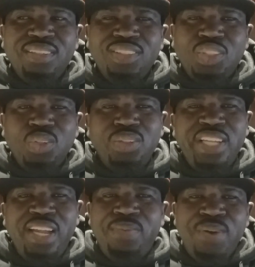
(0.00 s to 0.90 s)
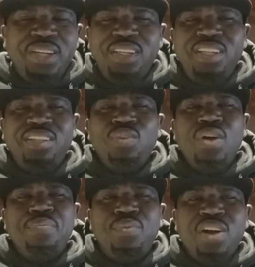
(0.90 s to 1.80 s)
So now finally the
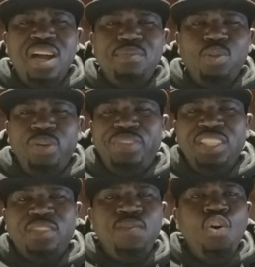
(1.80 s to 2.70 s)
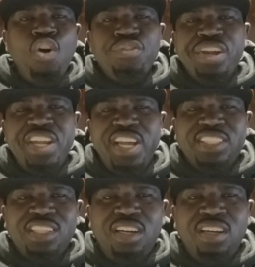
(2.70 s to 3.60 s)
white people come with this 400
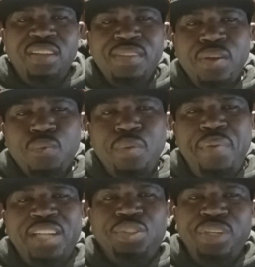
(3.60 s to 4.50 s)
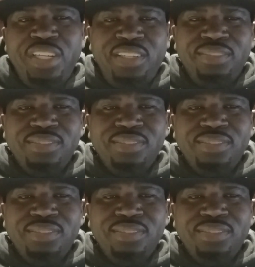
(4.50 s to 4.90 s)
years of repatriate.